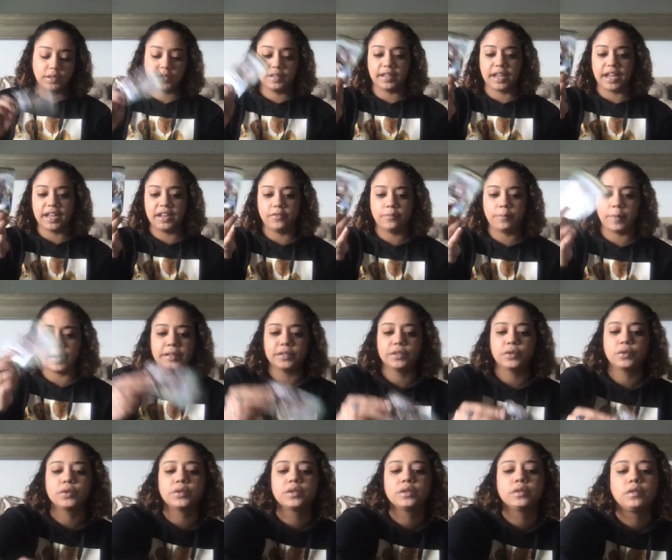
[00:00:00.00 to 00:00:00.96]
Nine of
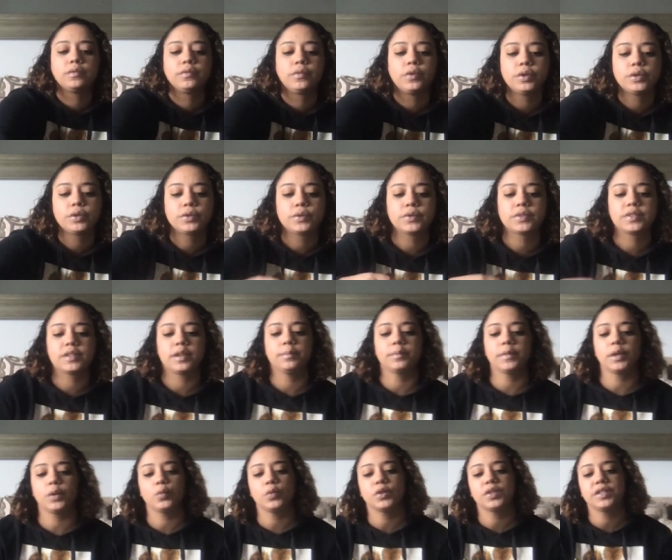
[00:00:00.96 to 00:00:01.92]
Pentacles in the reverse. So
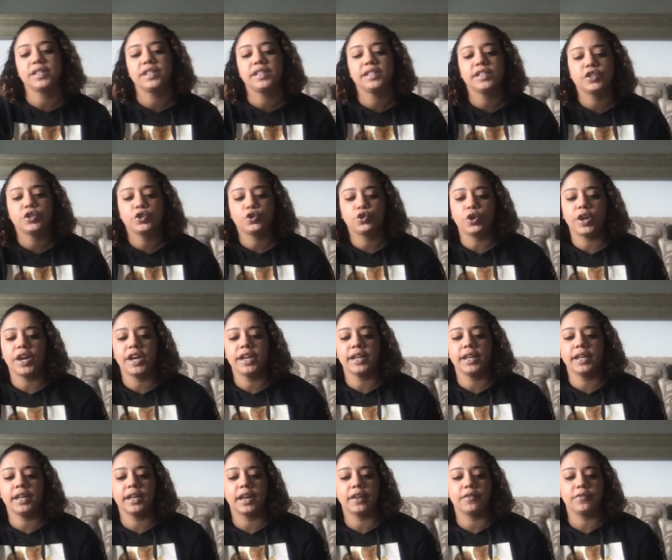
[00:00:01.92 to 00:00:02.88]
something was seen as
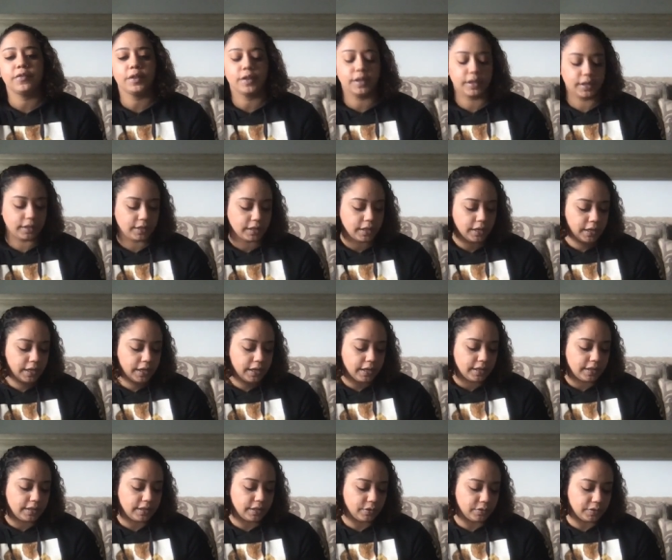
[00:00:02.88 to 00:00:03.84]
draining. I feel like
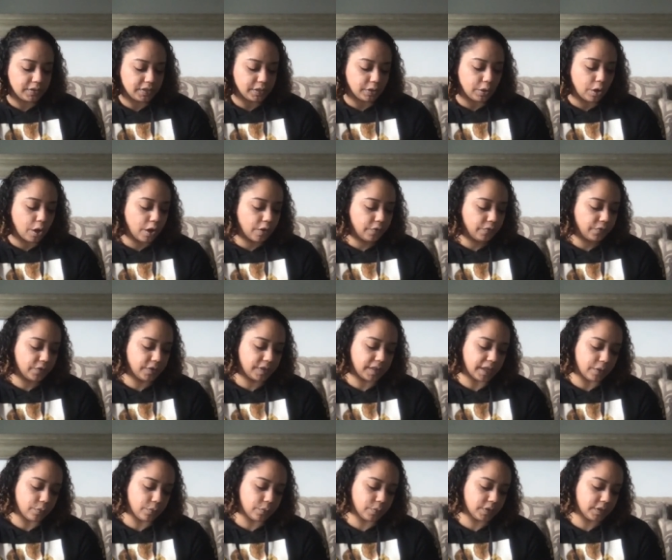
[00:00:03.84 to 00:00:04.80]
there is an offer
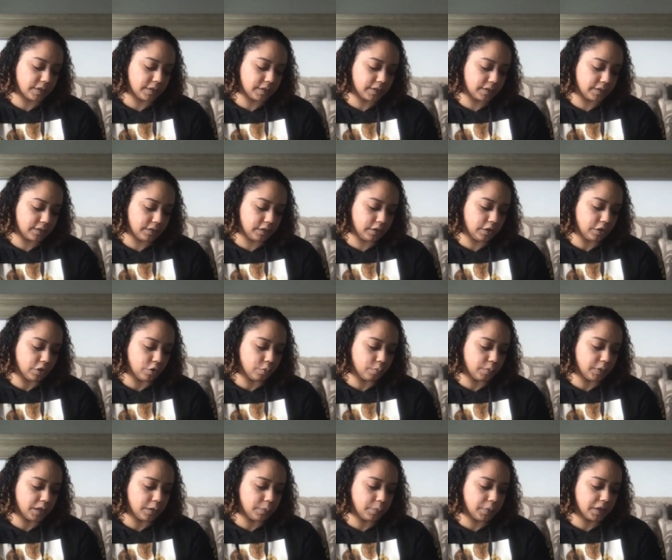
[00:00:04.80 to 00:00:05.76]
that was, you know,
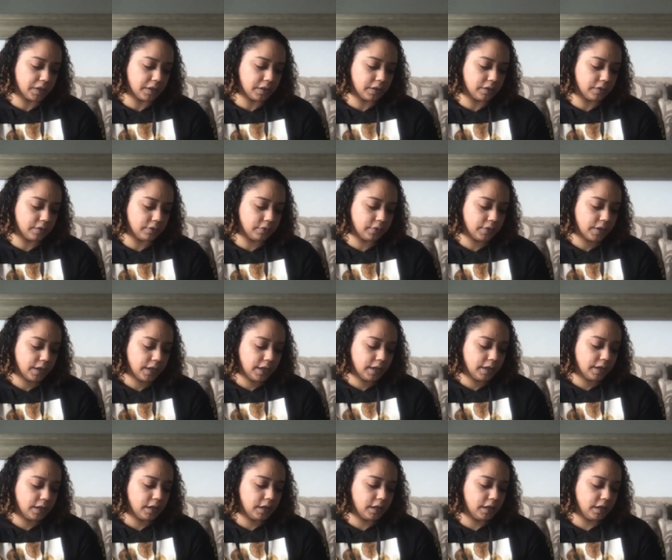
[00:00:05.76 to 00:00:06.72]
manipulative.
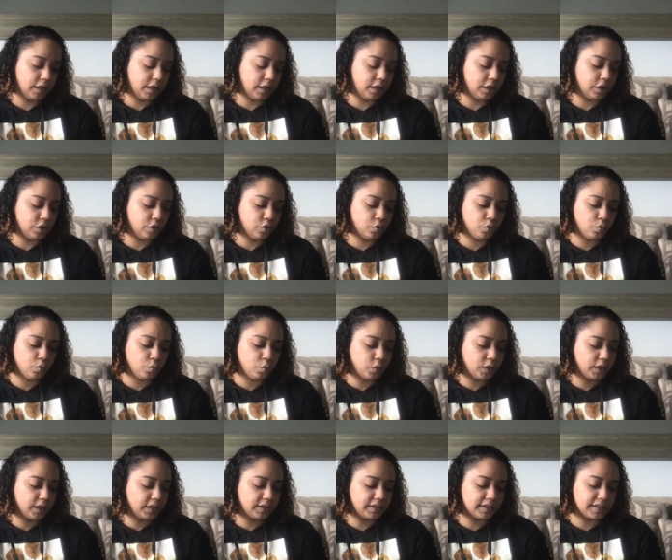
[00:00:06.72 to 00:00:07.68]
You
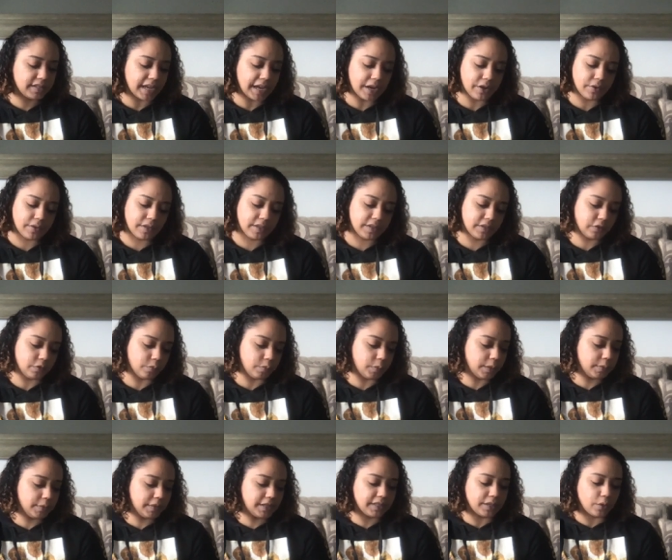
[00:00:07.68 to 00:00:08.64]
really desired this, or
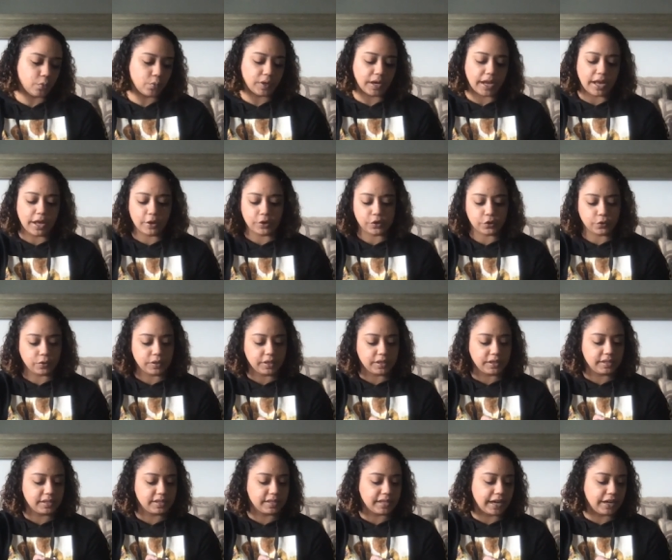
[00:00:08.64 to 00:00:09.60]
maybe someone else really
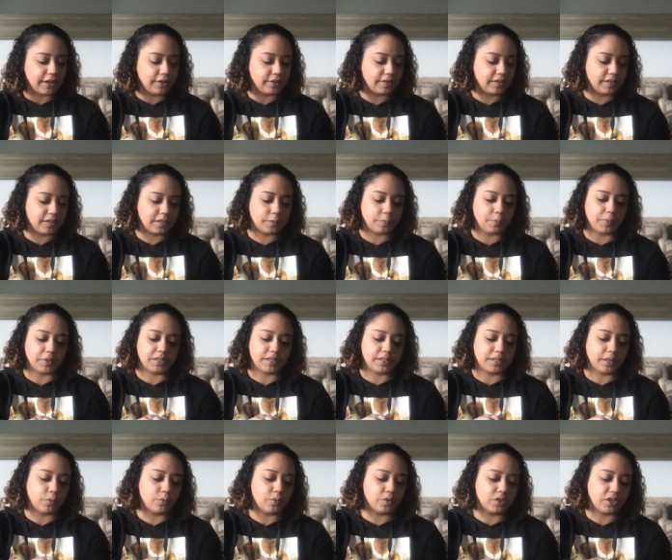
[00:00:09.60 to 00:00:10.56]
desired this, but
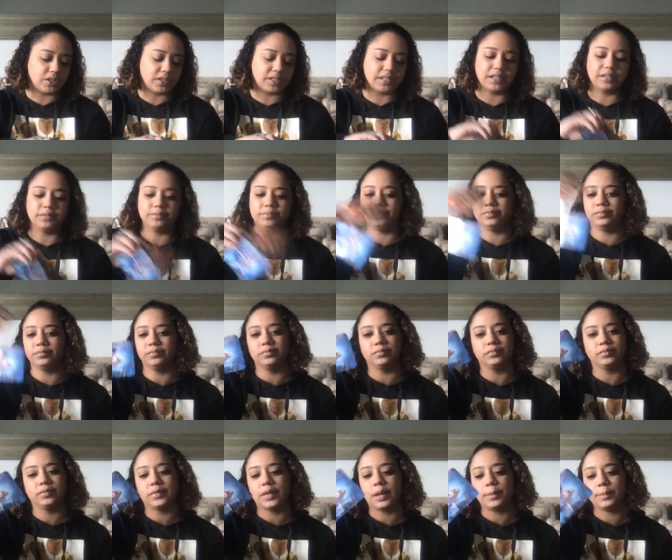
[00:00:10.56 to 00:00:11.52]
someone just said,
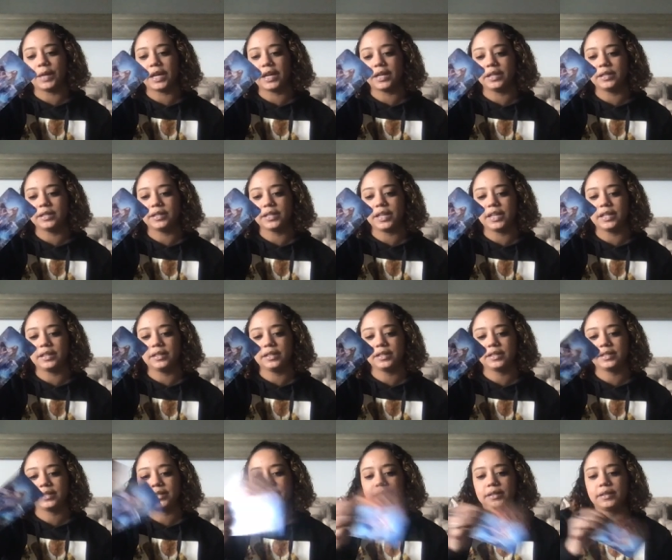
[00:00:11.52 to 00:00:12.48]
mm-mm, I'm not gonna take
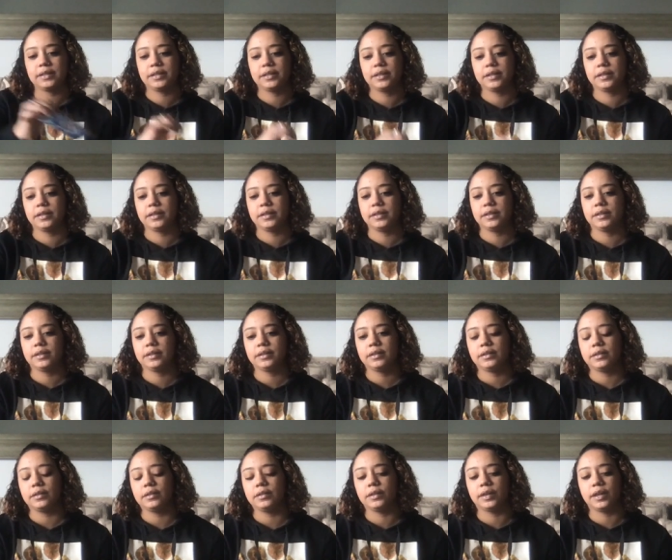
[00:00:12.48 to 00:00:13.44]
this.
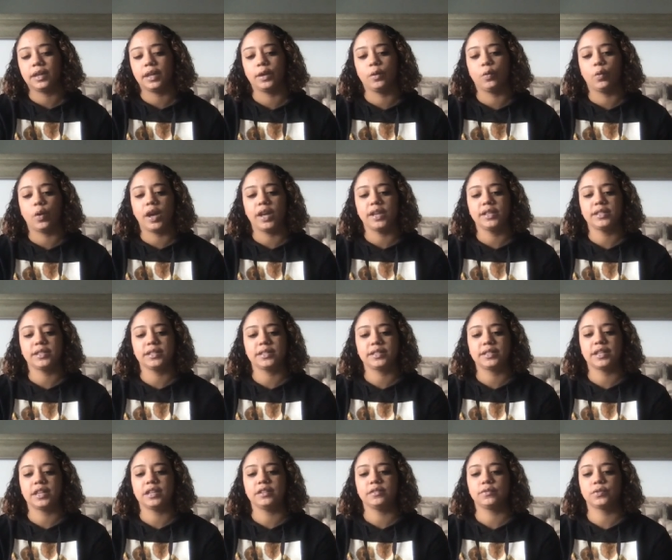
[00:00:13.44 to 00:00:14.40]
Okay, why is this
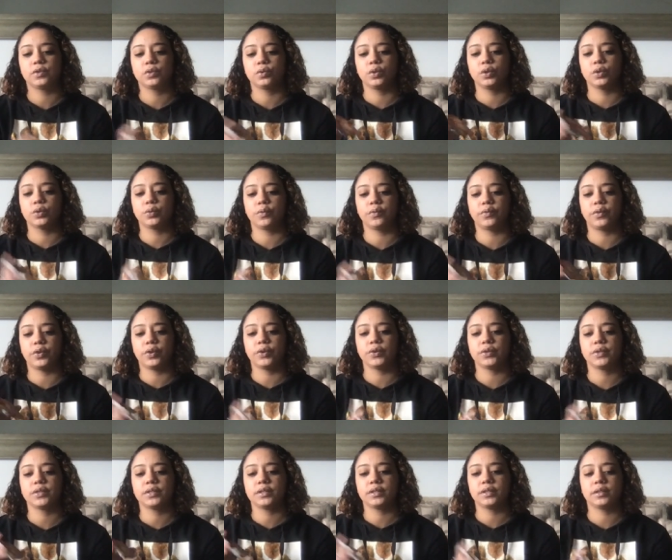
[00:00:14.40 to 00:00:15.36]
Ten of Swords
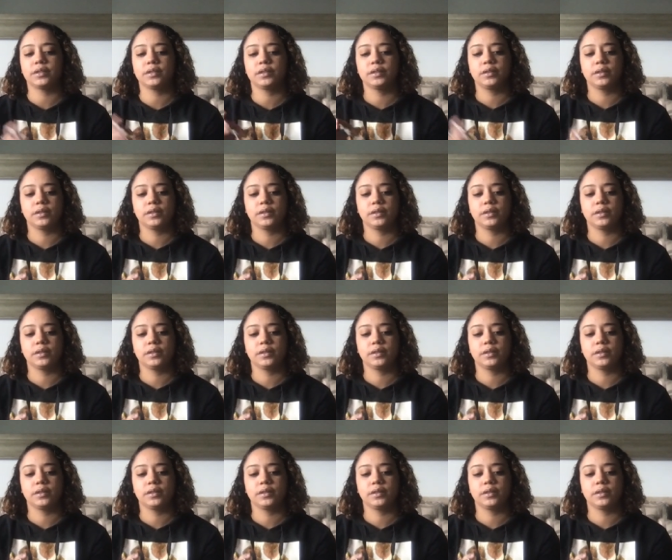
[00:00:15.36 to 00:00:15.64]
reversed?